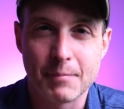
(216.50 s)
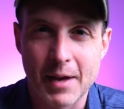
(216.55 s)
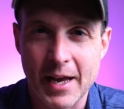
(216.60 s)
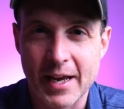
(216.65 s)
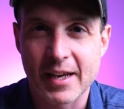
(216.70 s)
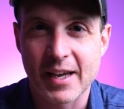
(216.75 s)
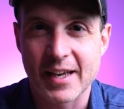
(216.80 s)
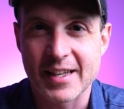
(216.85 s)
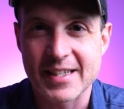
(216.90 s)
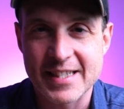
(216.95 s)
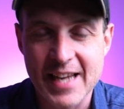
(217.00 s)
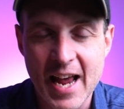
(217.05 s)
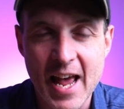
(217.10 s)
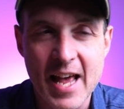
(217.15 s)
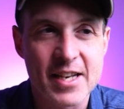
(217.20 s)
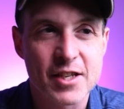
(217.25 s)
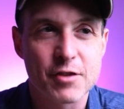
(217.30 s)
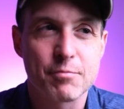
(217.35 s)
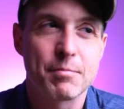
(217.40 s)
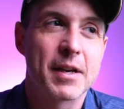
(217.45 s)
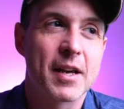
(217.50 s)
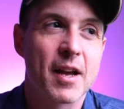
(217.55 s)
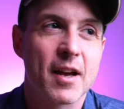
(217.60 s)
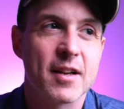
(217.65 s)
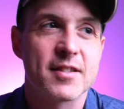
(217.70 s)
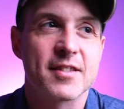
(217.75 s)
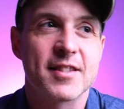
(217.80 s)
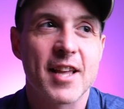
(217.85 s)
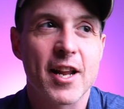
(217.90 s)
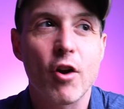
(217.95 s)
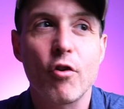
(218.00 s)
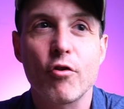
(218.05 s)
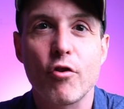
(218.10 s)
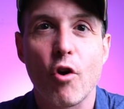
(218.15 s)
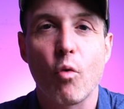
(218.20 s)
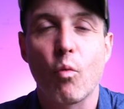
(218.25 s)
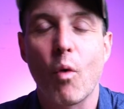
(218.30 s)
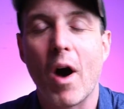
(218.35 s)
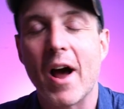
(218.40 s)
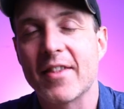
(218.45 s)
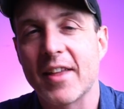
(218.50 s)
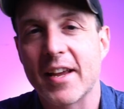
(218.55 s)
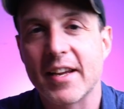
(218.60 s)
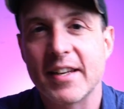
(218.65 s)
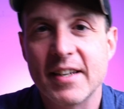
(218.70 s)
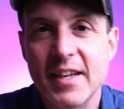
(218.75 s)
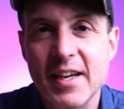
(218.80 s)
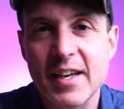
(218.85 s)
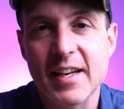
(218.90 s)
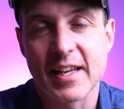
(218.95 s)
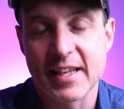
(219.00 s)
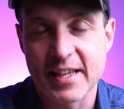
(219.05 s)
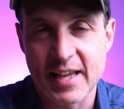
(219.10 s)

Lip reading: make a dent because they don't know why they need it